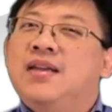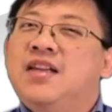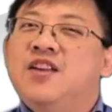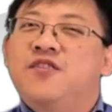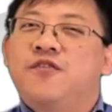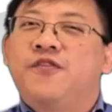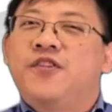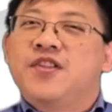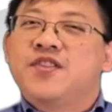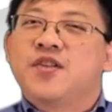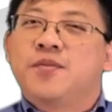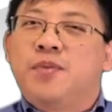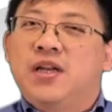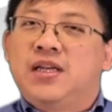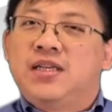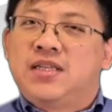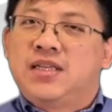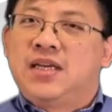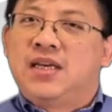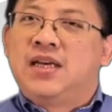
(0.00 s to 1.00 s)
This
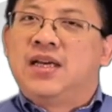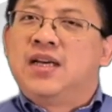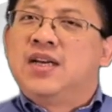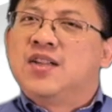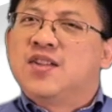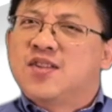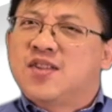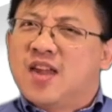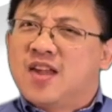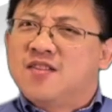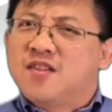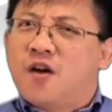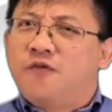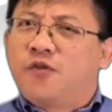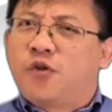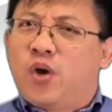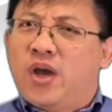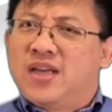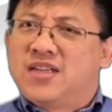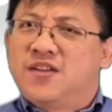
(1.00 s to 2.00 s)
visibility, sense
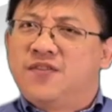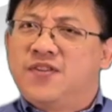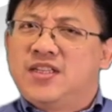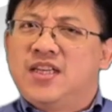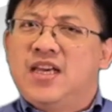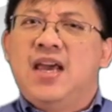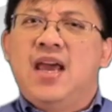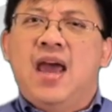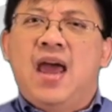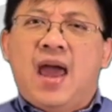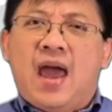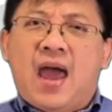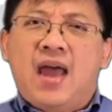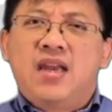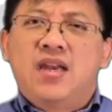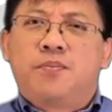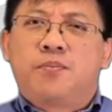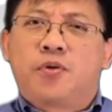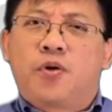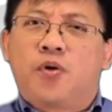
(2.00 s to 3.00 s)
of creativity,
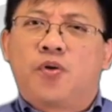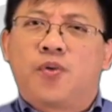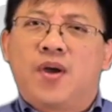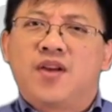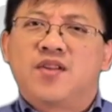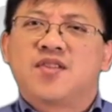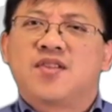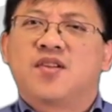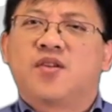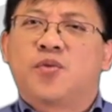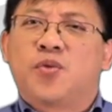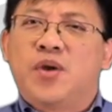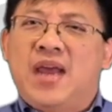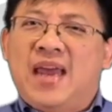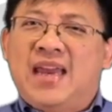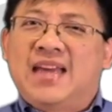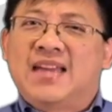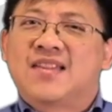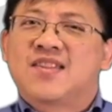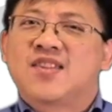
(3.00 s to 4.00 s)
and the progress
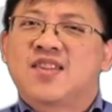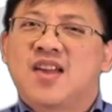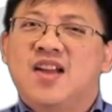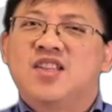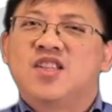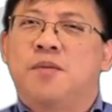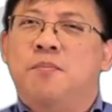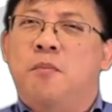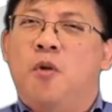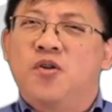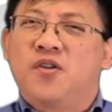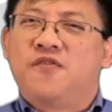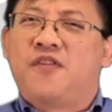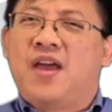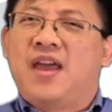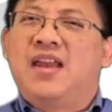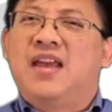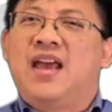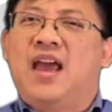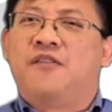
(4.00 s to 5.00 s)
created such a
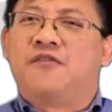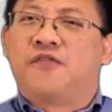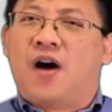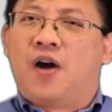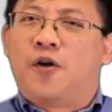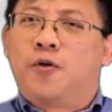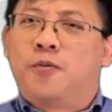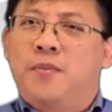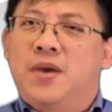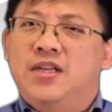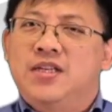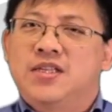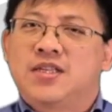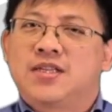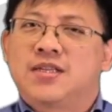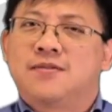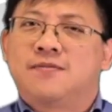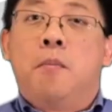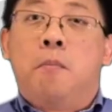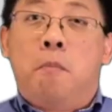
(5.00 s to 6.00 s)
motivating
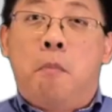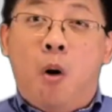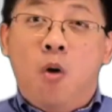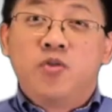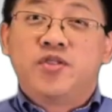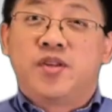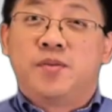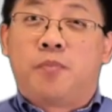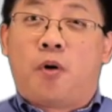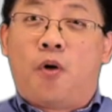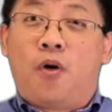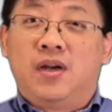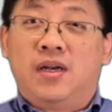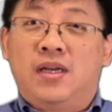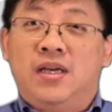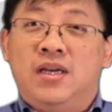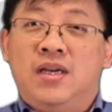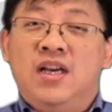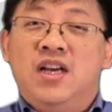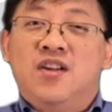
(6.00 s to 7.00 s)
environment. Most
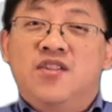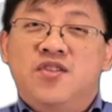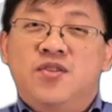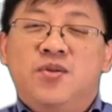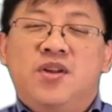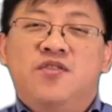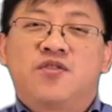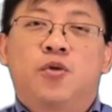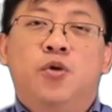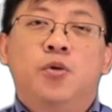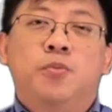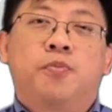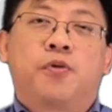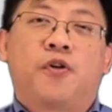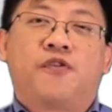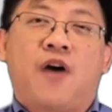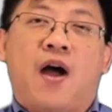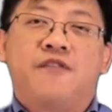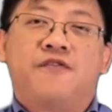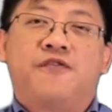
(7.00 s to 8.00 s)
importantly, students could
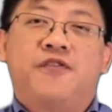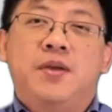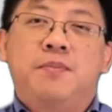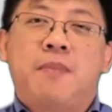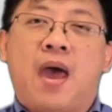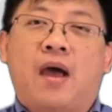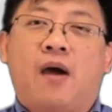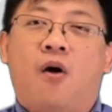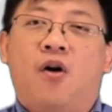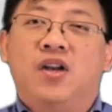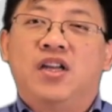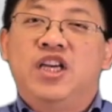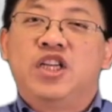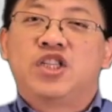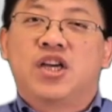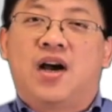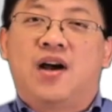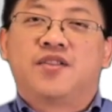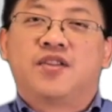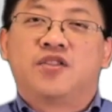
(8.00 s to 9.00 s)
provide feedback on
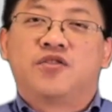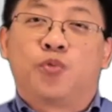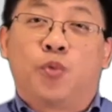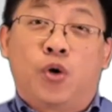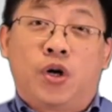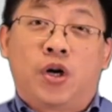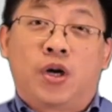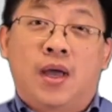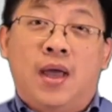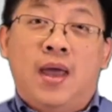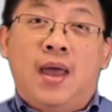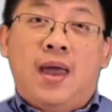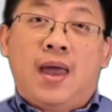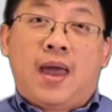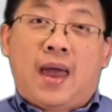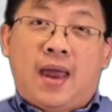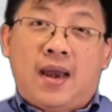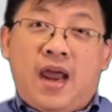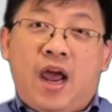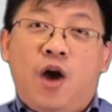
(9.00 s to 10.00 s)
each other's work
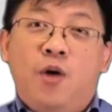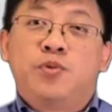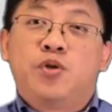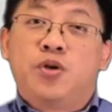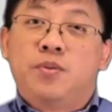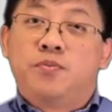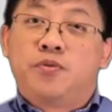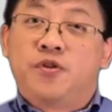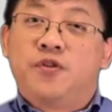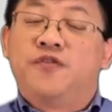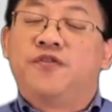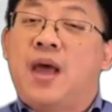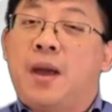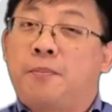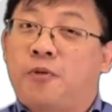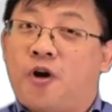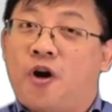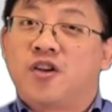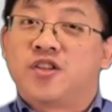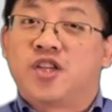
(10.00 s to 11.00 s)
and help to improve
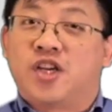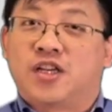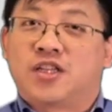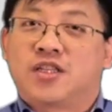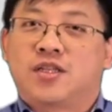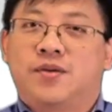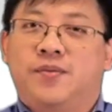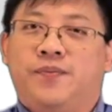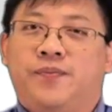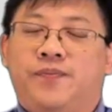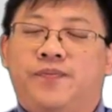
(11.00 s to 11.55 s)
their project.